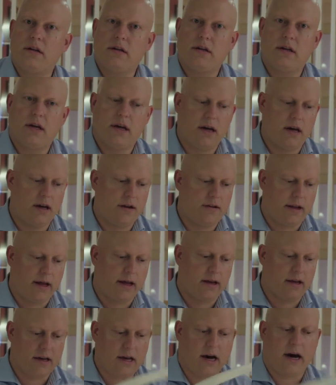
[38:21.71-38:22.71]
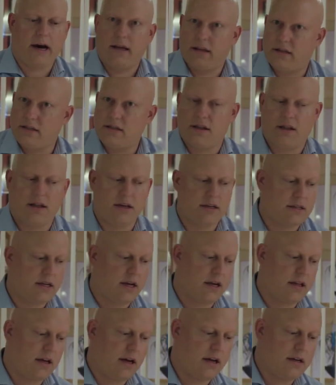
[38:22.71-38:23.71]
like guides and things
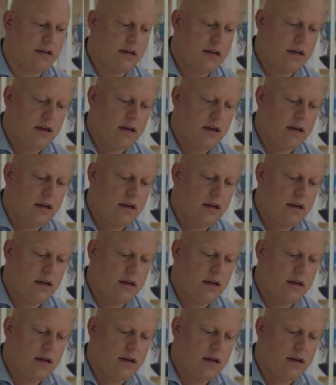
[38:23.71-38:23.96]
like that.